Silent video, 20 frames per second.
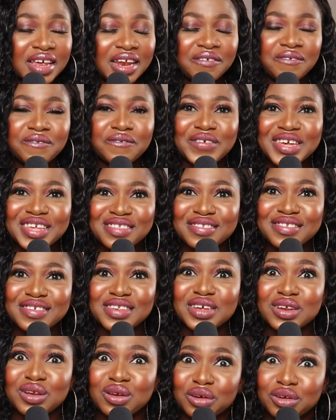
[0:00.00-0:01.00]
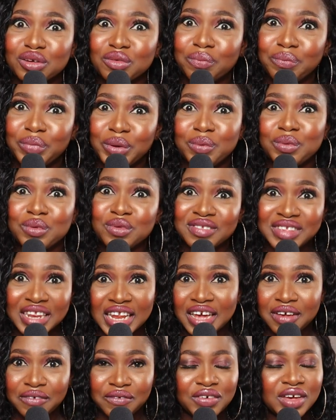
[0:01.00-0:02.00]
and affecting a lot of people's
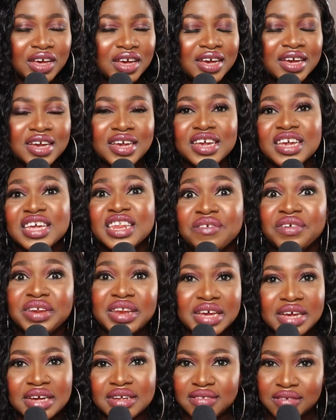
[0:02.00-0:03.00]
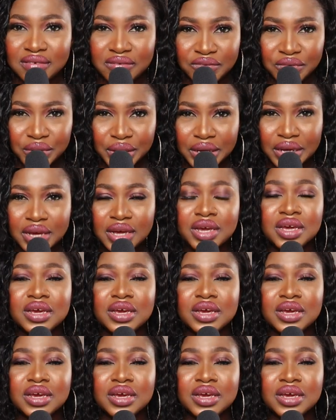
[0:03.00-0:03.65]
life in a very negative way,